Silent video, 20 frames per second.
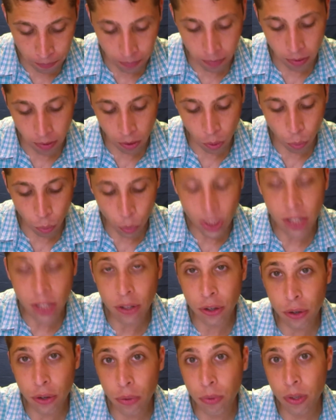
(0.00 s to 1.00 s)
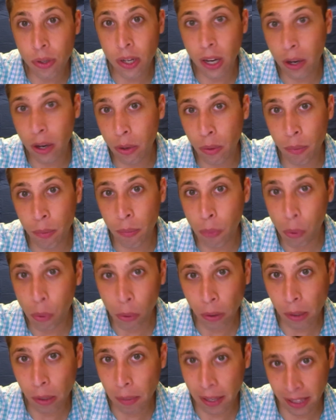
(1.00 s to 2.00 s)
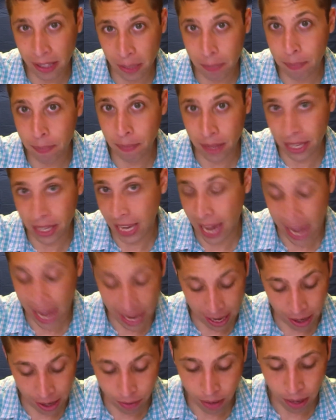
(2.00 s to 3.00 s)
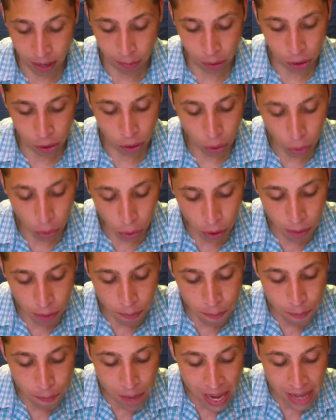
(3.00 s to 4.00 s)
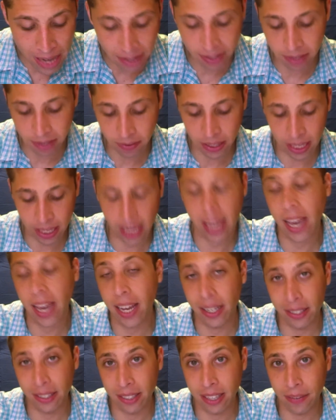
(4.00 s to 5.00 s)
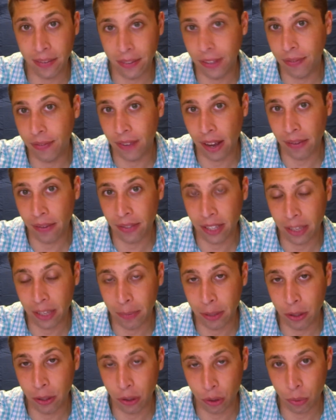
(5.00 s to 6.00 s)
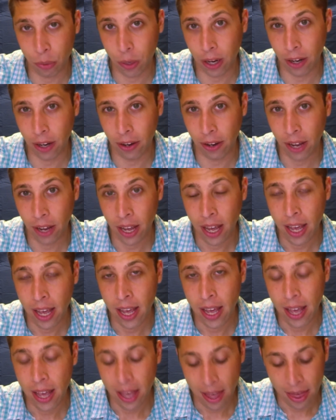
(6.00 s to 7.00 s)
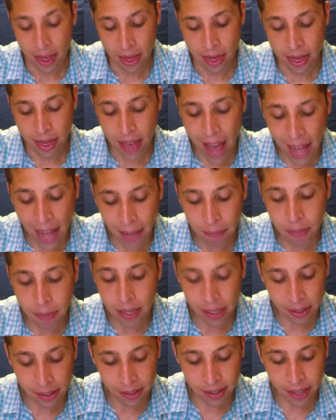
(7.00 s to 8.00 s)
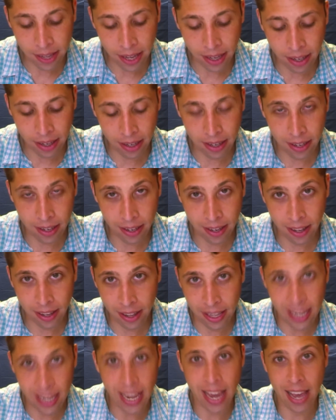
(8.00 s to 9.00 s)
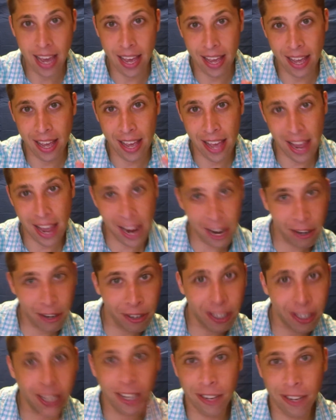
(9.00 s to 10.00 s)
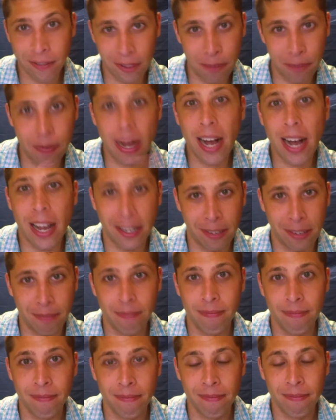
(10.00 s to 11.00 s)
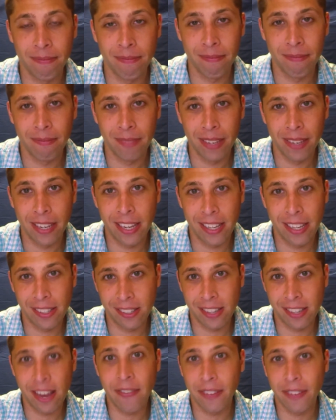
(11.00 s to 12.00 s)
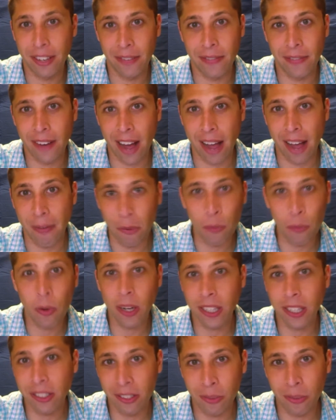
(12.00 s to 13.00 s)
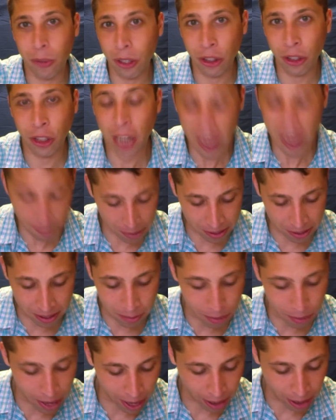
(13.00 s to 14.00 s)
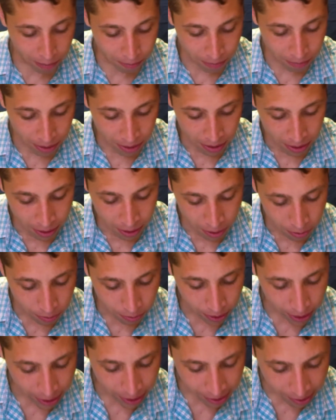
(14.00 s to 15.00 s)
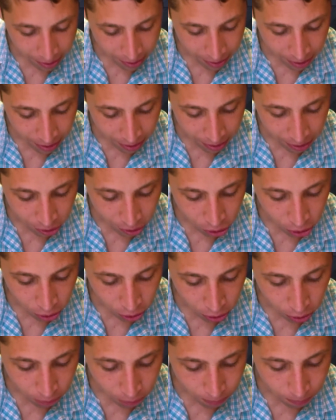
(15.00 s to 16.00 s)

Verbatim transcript: we do know more about the, the can, right? We're told the base of the can is 75 centimeters squared. That means that the area of the bottom is 75. And what is what shape is the bottom? Right? It's it's a circle.